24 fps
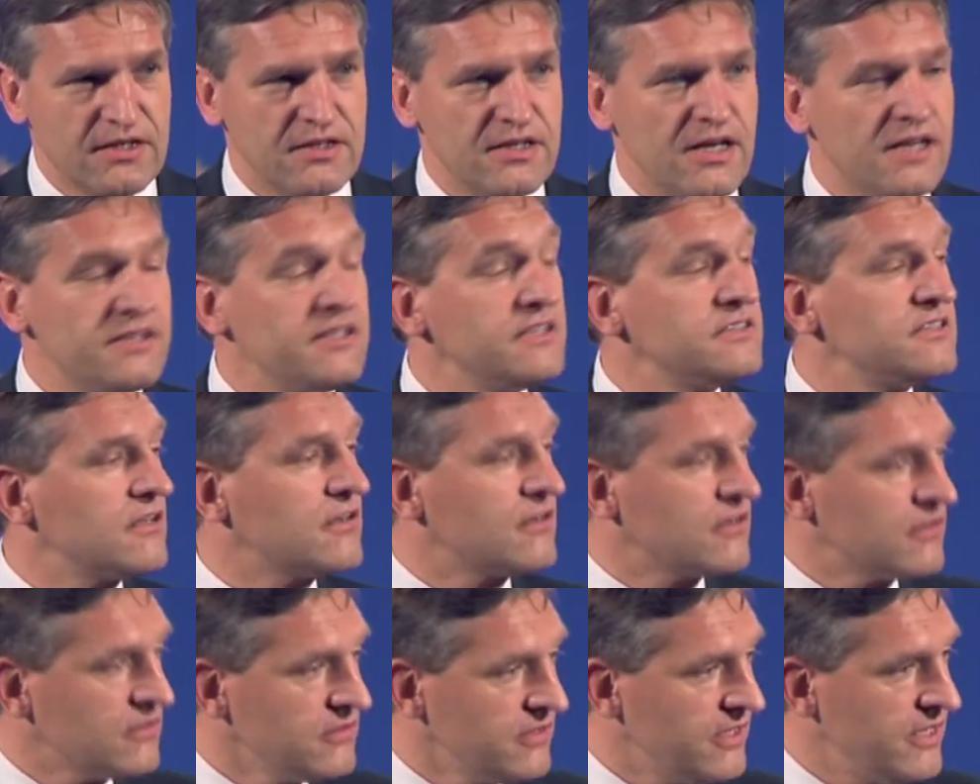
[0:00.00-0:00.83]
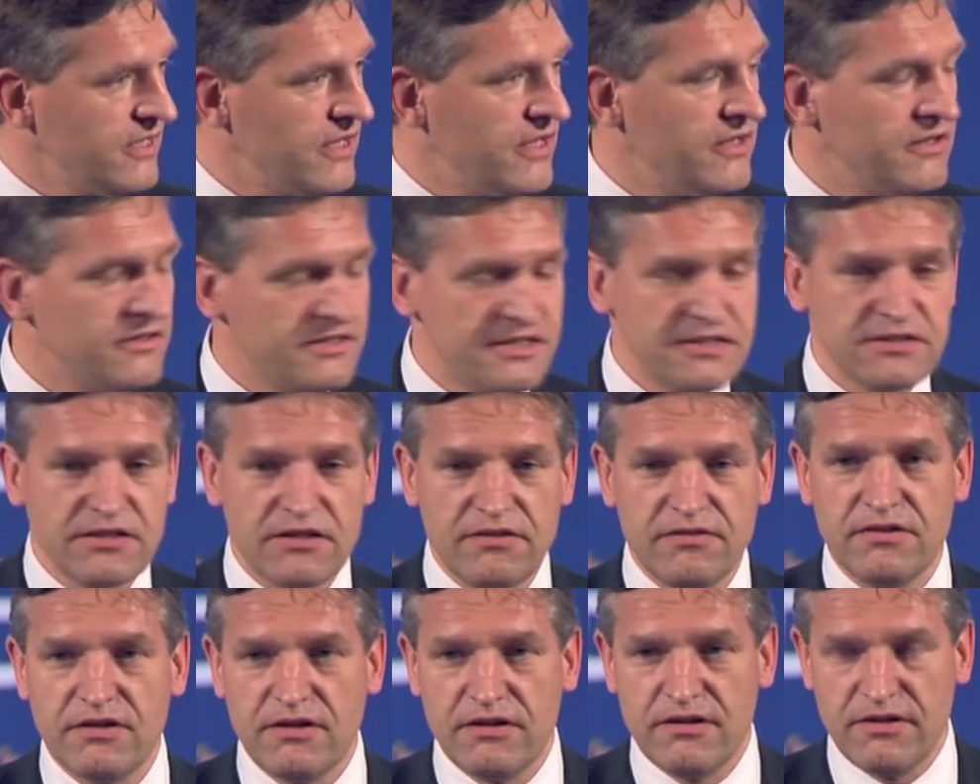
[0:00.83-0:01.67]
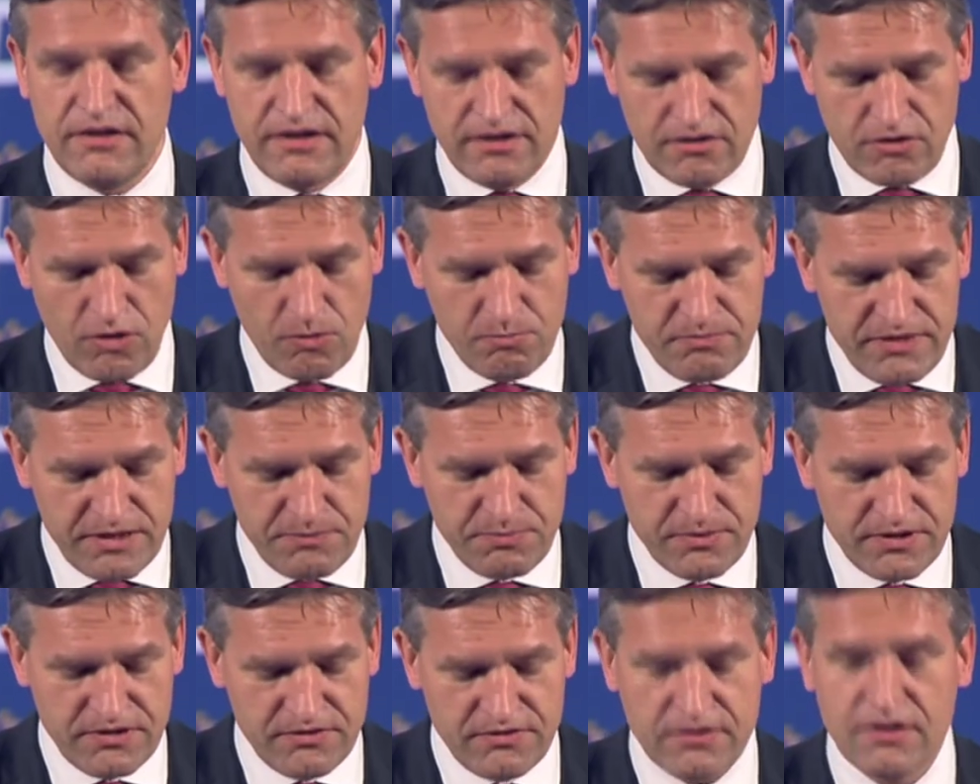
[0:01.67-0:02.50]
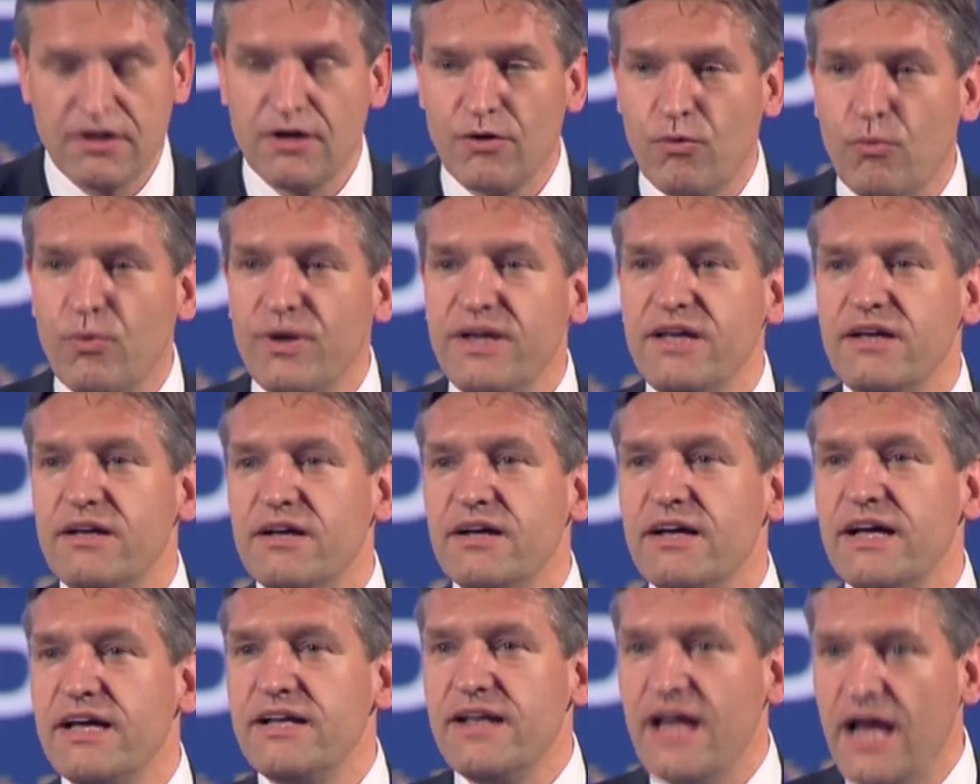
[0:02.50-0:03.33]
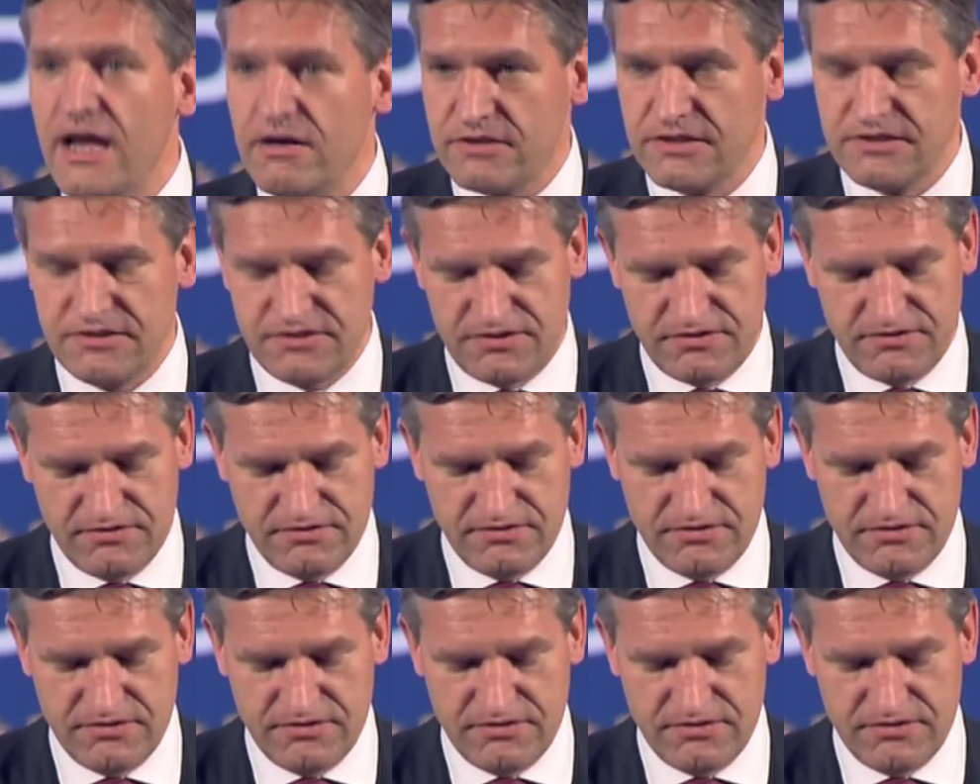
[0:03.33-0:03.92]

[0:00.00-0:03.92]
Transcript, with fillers: It is a, it is an, uh, a commitment we inherit